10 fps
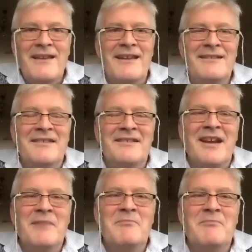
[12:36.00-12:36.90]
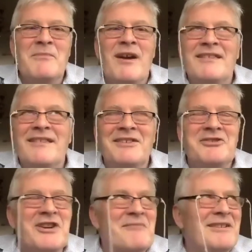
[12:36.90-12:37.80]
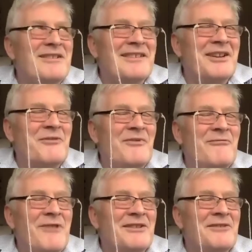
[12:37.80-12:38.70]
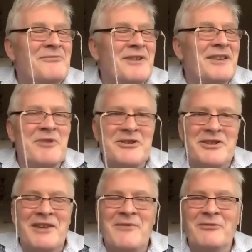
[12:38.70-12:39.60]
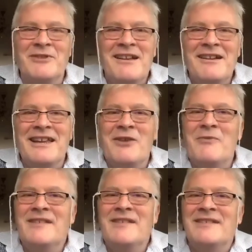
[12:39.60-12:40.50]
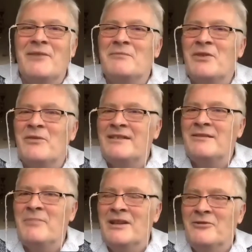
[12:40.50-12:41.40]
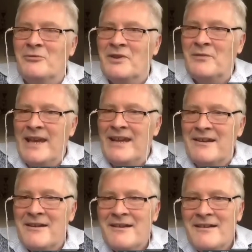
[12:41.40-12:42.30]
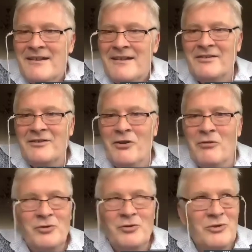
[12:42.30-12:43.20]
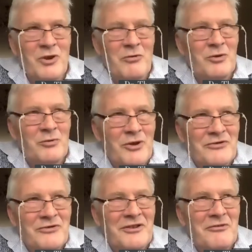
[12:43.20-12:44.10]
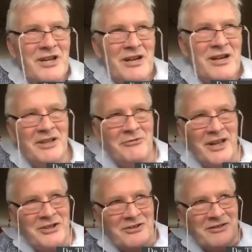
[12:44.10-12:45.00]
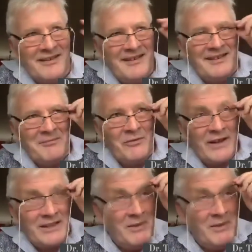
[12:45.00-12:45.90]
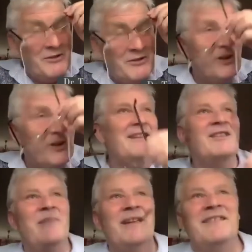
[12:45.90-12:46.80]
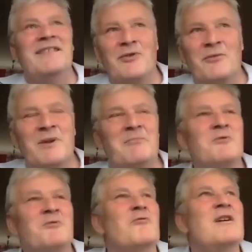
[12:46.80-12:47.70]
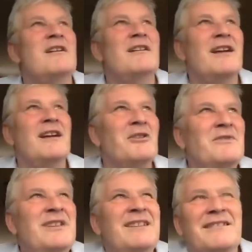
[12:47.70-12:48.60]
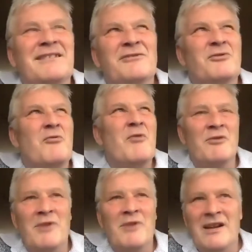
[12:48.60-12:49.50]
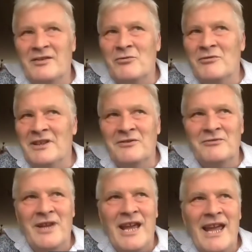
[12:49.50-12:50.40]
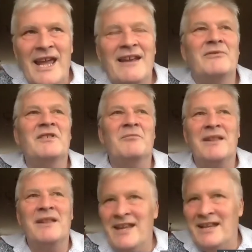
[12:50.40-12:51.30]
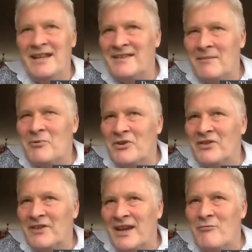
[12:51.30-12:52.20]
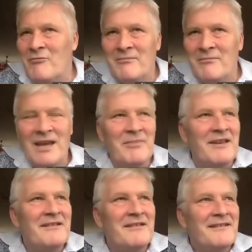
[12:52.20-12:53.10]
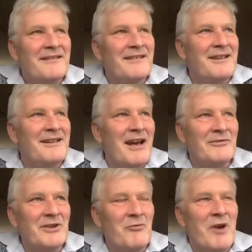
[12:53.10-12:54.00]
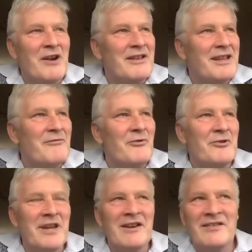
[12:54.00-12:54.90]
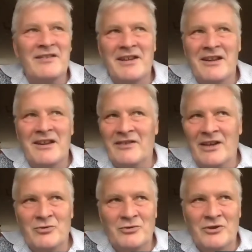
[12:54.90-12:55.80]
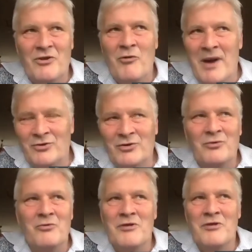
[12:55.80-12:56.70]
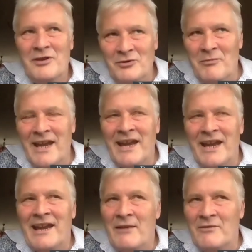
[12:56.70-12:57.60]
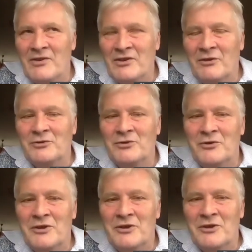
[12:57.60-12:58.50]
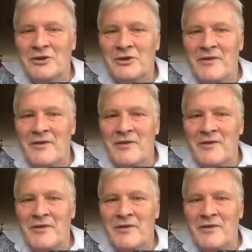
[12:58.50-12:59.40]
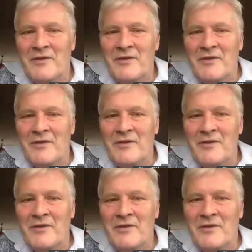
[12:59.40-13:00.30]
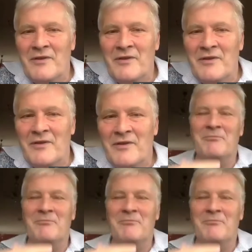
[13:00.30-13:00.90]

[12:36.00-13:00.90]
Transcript: uh, described me once in German, it's kind of a wonderful expression I found, Linguist of the zweiten Bildungsweg. So to those who don't know German educational system, zweiter Bildungsweg is basically for people who kind of didn't do quite well at school, didn't do the A levels, but then at some point think, well, maybe uh, after working for years and years, I should go back to school, do my A levels, go to university. And that is Zweite So,